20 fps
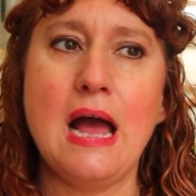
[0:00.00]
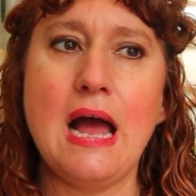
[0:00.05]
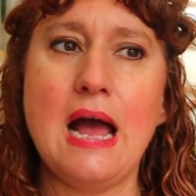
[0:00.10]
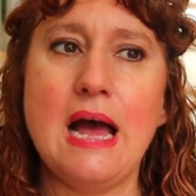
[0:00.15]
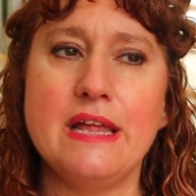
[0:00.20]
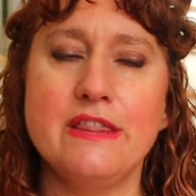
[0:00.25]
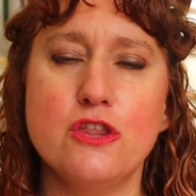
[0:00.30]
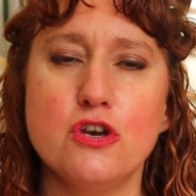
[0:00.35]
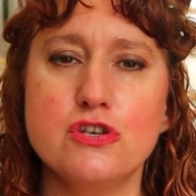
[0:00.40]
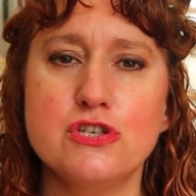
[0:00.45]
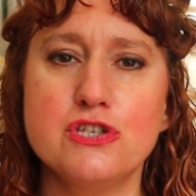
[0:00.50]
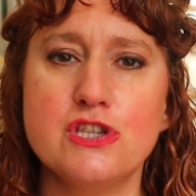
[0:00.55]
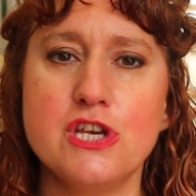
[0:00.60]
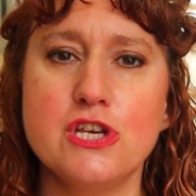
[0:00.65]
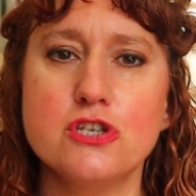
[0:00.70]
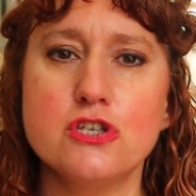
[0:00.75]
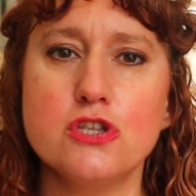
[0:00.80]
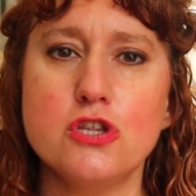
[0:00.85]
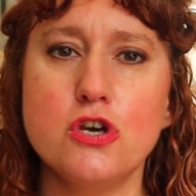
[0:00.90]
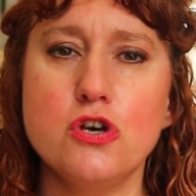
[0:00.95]
and those
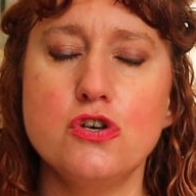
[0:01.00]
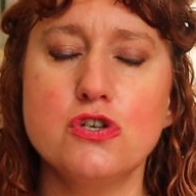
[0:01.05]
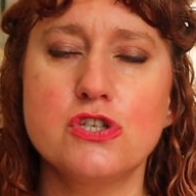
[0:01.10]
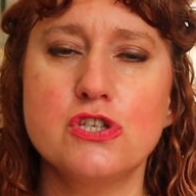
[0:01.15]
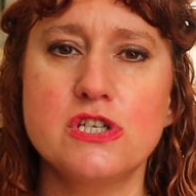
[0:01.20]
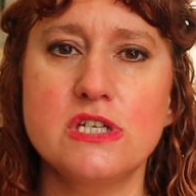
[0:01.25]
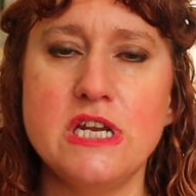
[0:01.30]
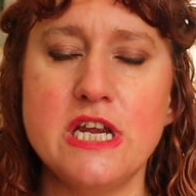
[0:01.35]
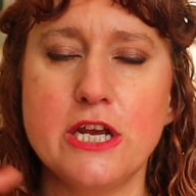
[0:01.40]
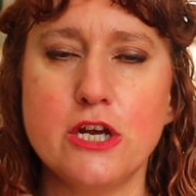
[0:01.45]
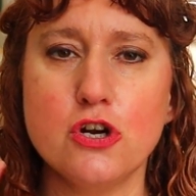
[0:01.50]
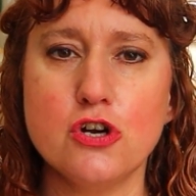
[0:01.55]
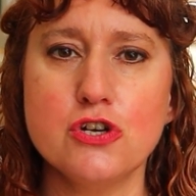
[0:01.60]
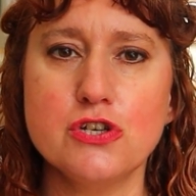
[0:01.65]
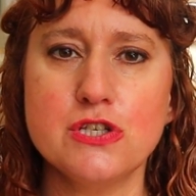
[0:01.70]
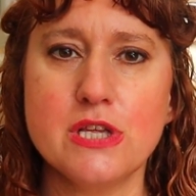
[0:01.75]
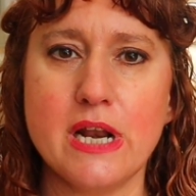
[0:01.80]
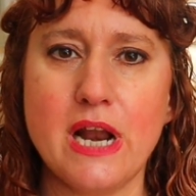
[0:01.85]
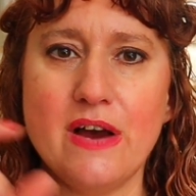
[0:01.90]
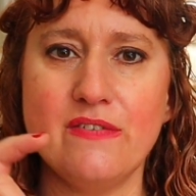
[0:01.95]
these are those
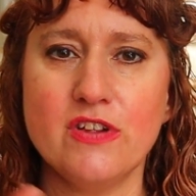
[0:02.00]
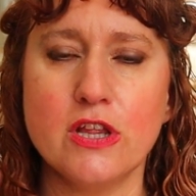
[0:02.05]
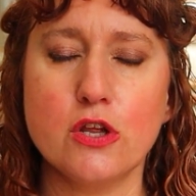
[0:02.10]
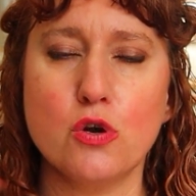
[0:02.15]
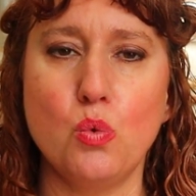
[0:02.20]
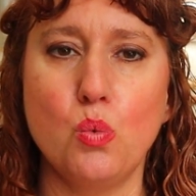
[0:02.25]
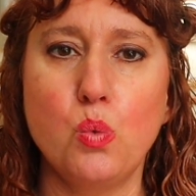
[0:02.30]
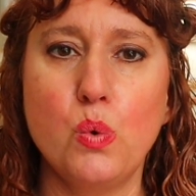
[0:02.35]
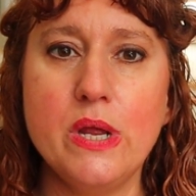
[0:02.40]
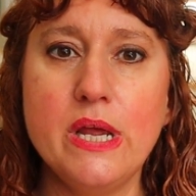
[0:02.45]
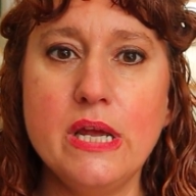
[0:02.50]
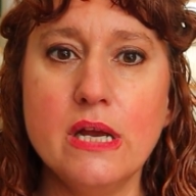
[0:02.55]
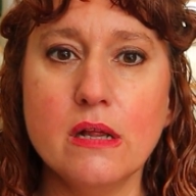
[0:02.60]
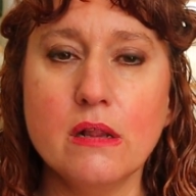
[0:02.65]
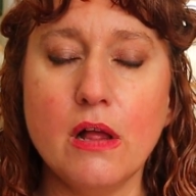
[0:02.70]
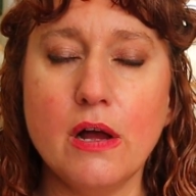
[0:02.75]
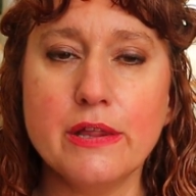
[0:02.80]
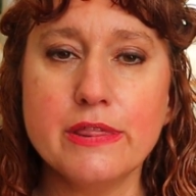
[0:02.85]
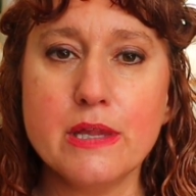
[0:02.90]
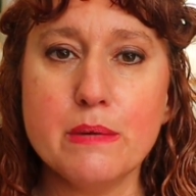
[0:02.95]
sneakers that have a little
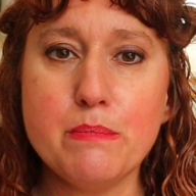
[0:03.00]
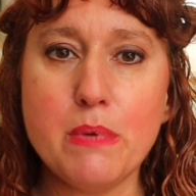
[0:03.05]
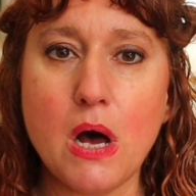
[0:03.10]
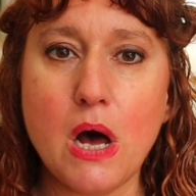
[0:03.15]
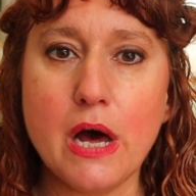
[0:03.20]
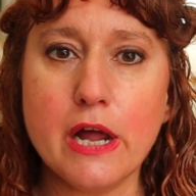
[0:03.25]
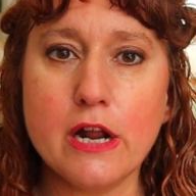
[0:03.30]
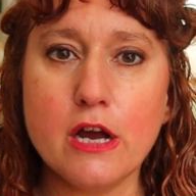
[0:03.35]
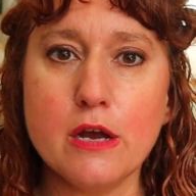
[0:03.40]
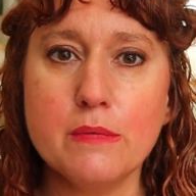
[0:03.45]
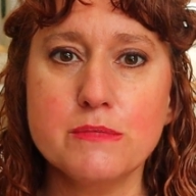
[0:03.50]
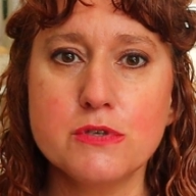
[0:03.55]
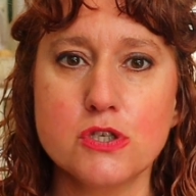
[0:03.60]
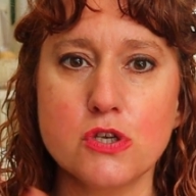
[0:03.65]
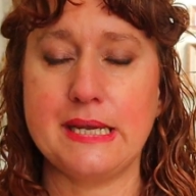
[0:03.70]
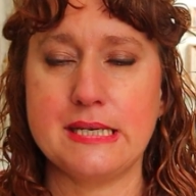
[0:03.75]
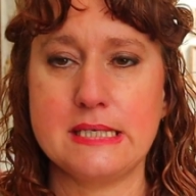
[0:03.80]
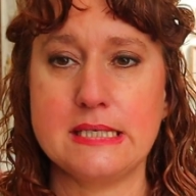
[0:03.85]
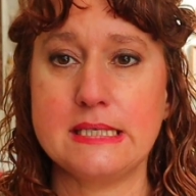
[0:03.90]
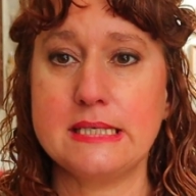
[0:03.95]
wheel on the bottoms,
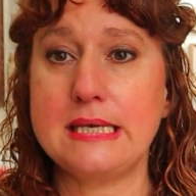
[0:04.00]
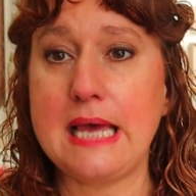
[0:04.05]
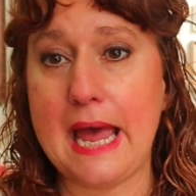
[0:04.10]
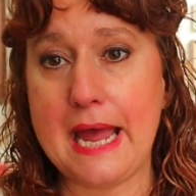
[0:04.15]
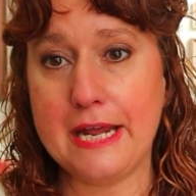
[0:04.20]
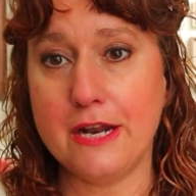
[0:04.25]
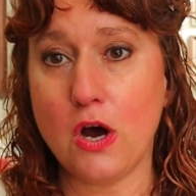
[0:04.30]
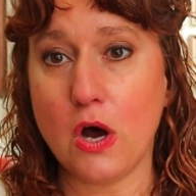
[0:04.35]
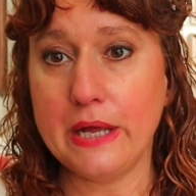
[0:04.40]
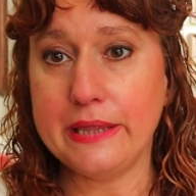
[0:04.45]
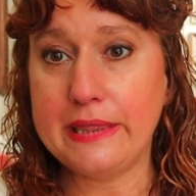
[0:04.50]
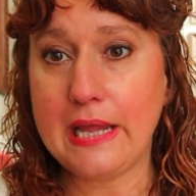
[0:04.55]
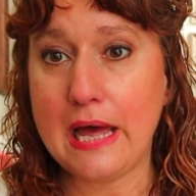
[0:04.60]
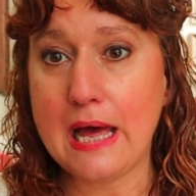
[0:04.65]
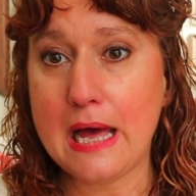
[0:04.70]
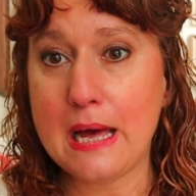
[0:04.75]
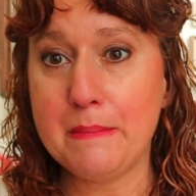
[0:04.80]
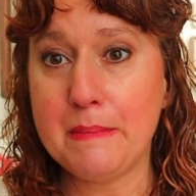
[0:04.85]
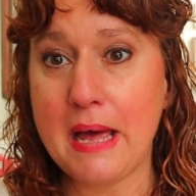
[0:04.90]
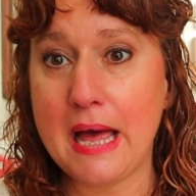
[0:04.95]
like skate on
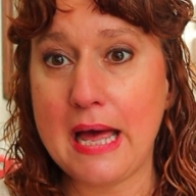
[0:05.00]
them.